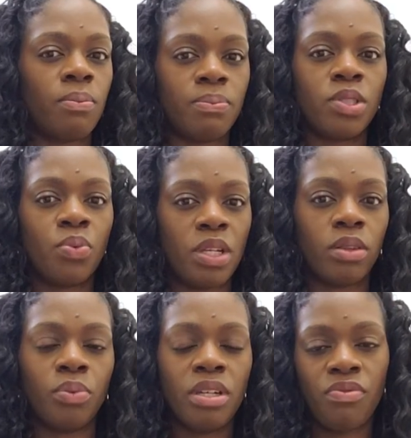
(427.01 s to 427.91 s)
between
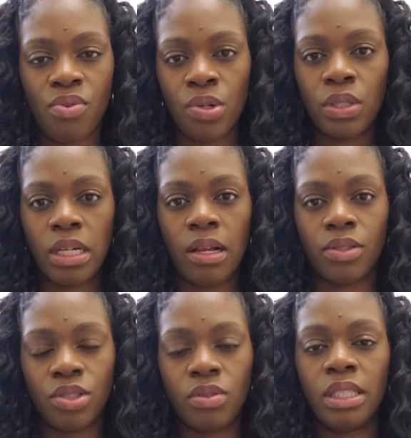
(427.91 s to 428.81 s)
$300 and
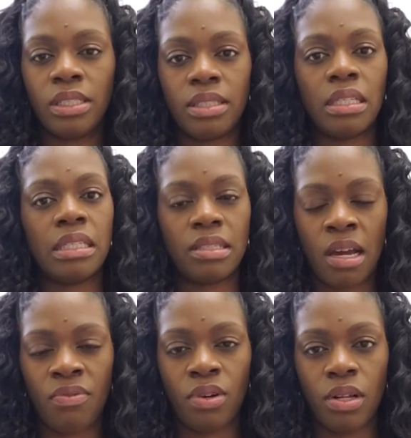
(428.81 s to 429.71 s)
$400 you need to set
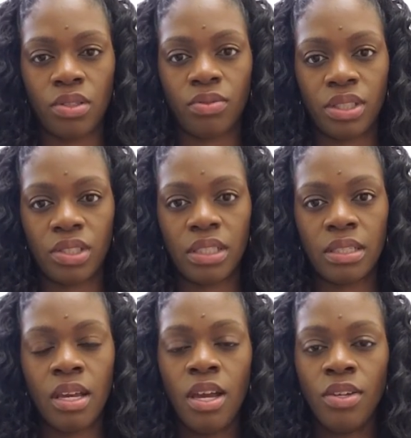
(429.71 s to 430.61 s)
aside for alterations.